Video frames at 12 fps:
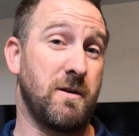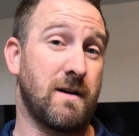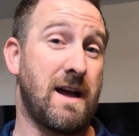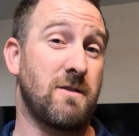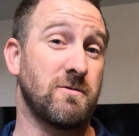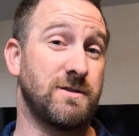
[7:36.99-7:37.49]
your
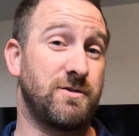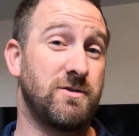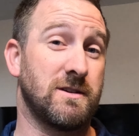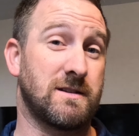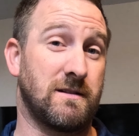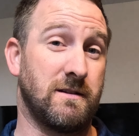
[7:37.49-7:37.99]
calories
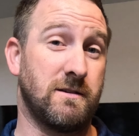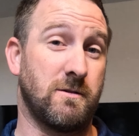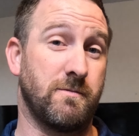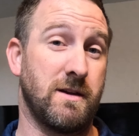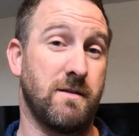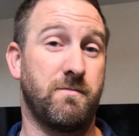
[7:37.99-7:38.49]
just a little
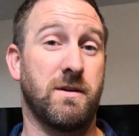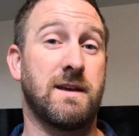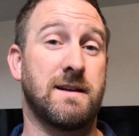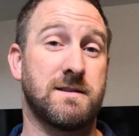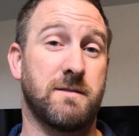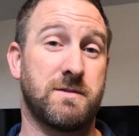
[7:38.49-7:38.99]
bit, but
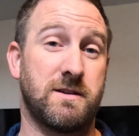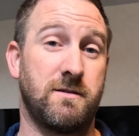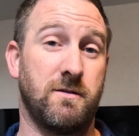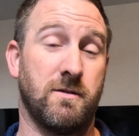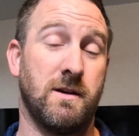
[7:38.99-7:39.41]
that's up to you.